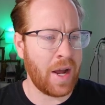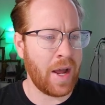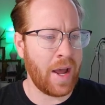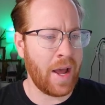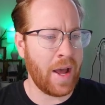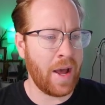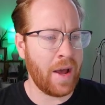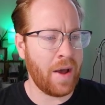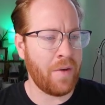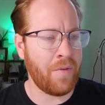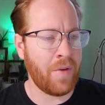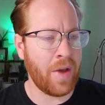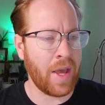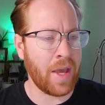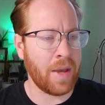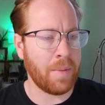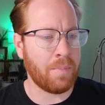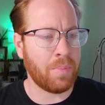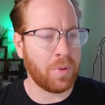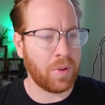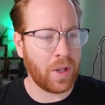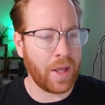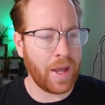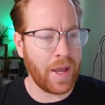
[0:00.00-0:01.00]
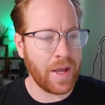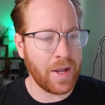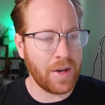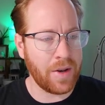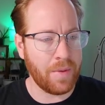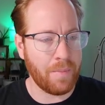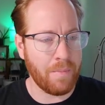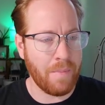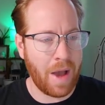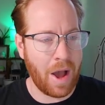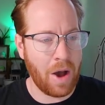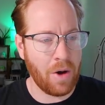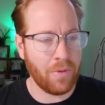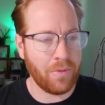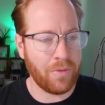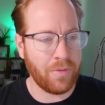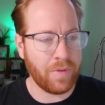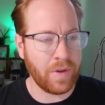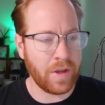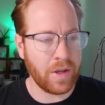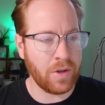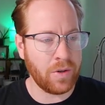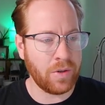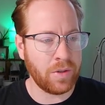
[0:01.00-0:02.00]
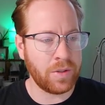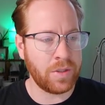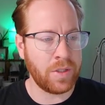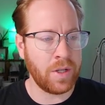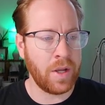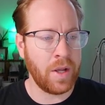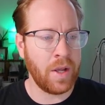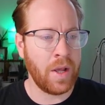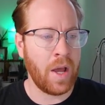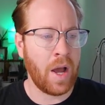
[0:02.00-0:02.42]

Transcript: I have a planned amount field,